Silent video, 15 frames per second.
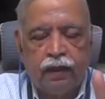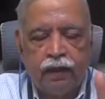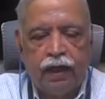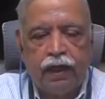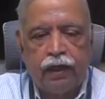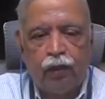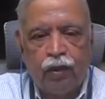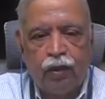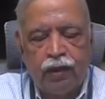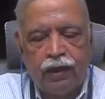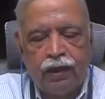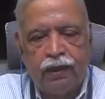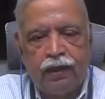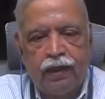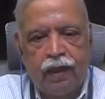In that
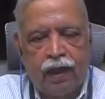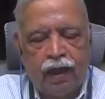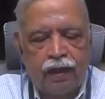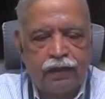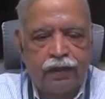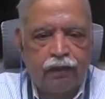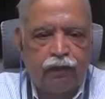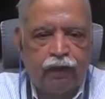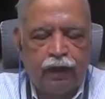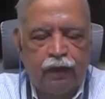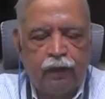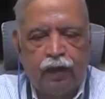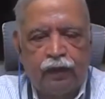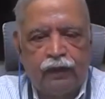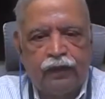only the last
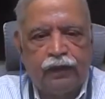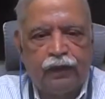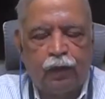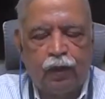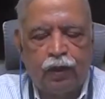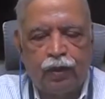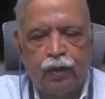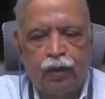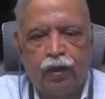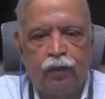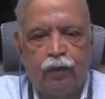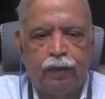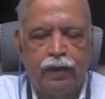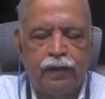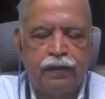5 or 6 what you
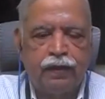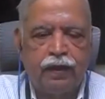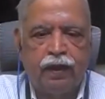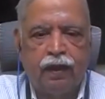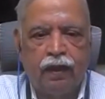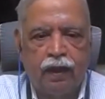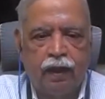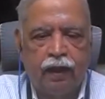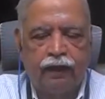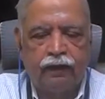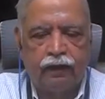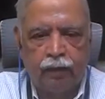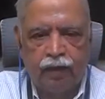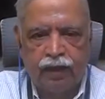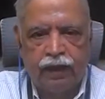have mentioned,
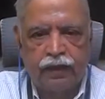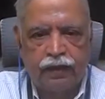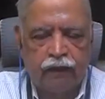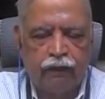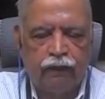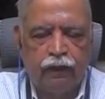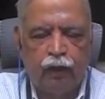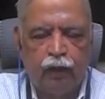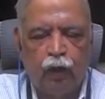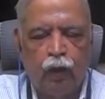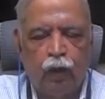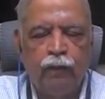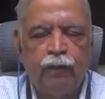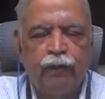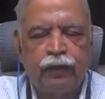except the
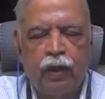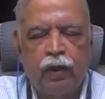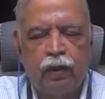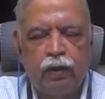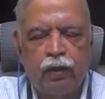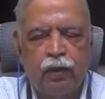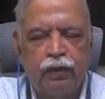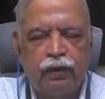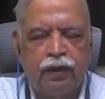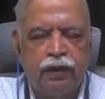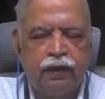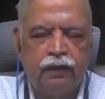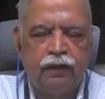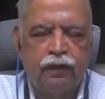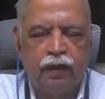HFNO, all those
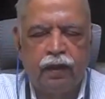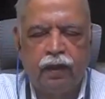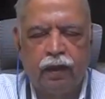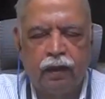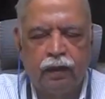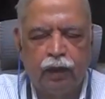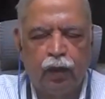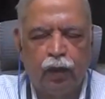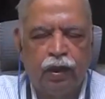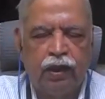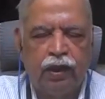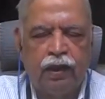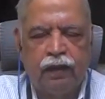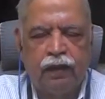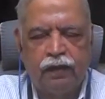things
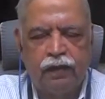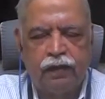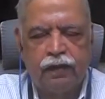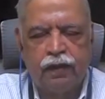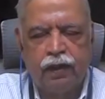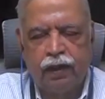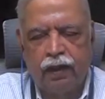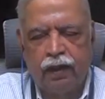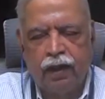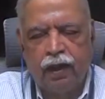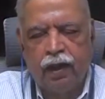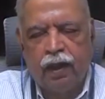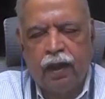neurally assisted,